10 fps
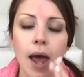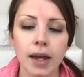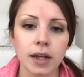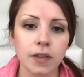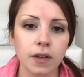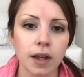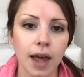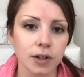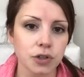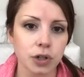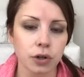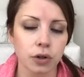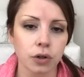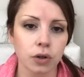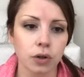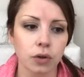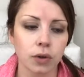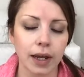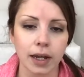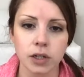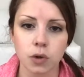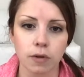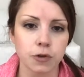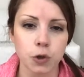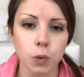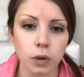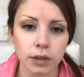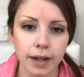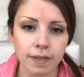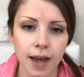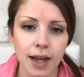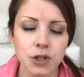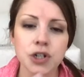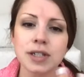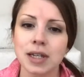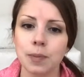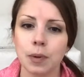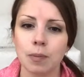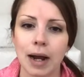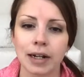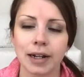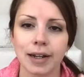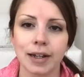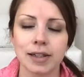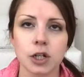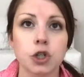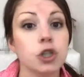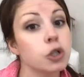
Anything external, like any sort of tool like that, just keep in mind it's a